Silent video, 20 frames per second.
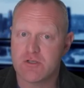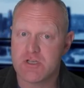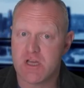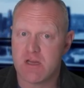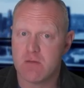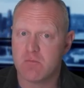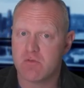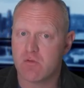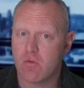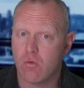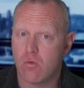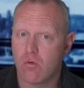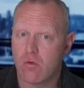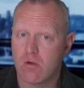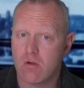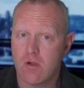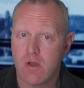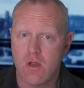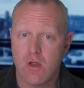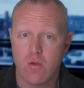James
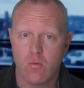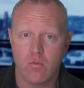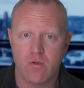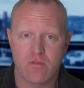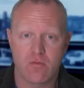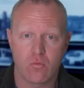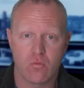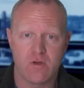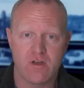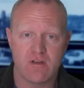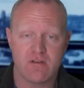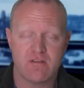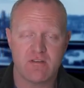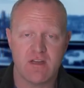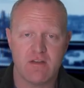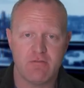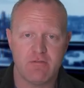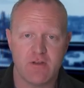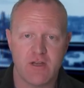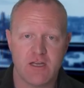Orr with Real
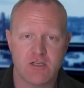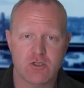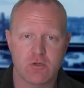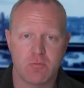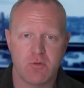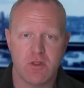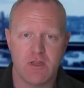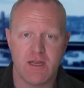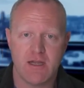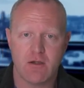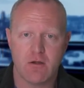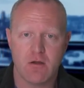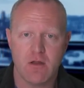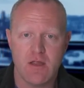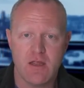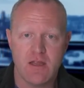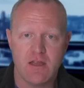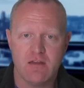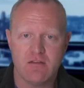Estate Financial Planner.